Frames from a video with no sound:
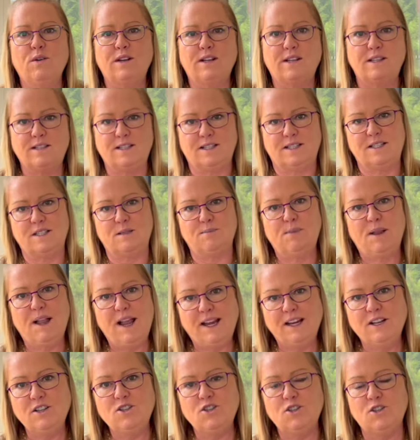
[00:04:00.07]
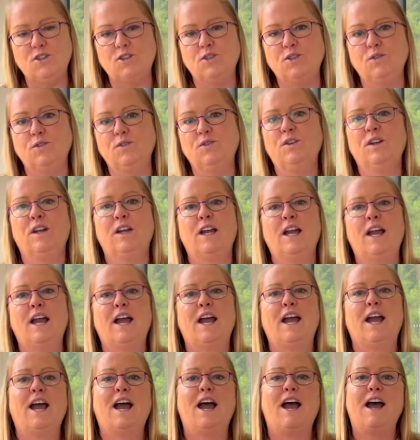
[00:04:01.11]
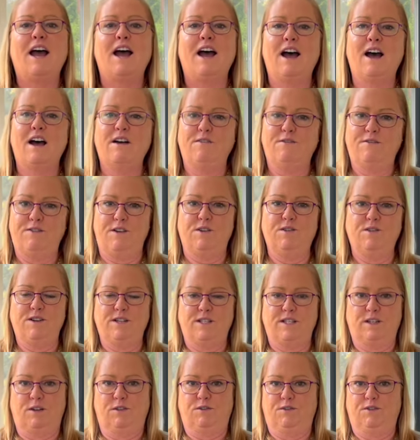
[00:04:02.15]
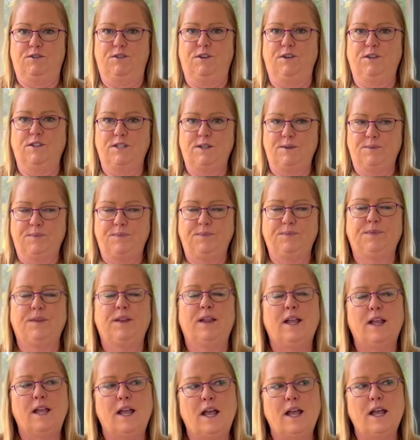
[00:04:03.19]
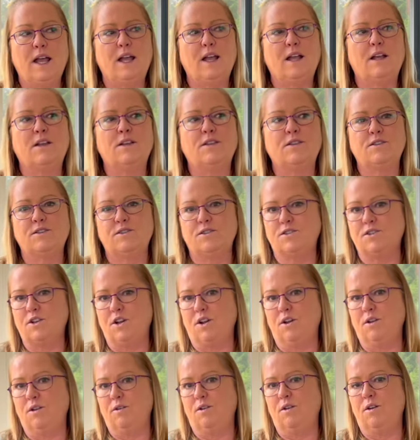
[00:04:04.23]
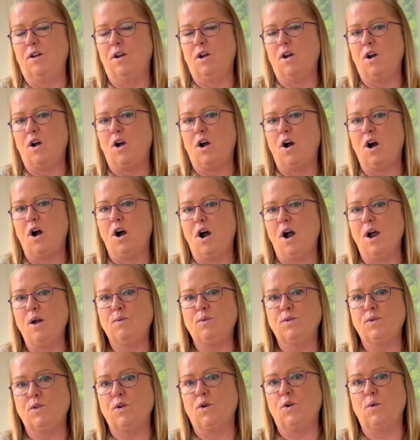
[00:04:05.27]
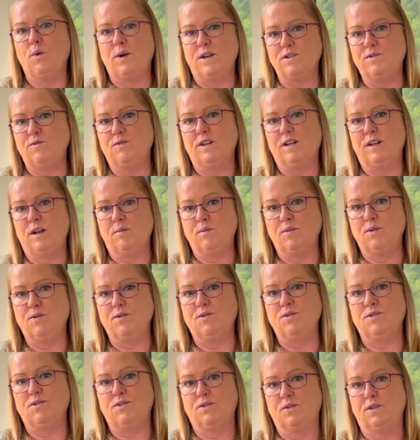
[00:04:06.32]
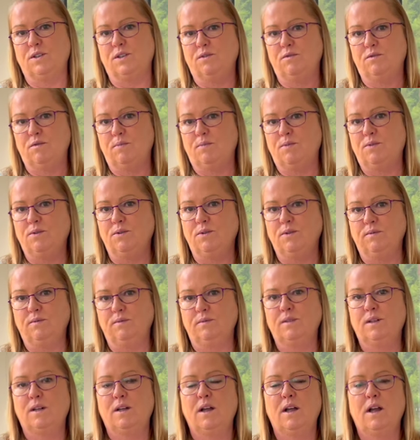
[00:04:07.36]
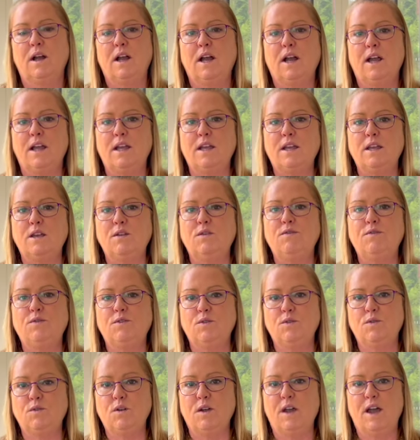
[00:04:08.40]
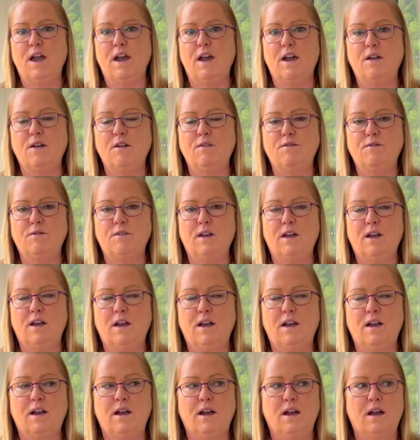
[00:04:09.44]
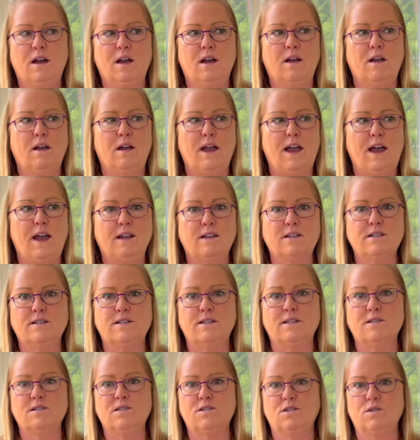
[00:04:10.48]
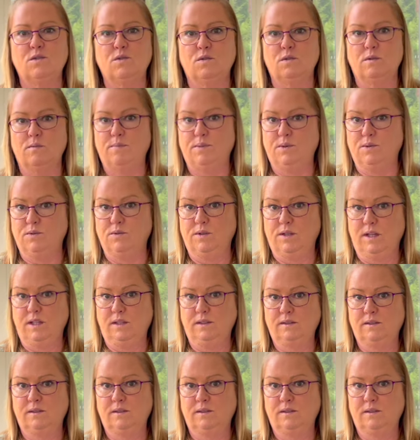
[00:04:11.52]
is explained to you are very different. So I would always ring up who's doing the report. If you have access to a builder,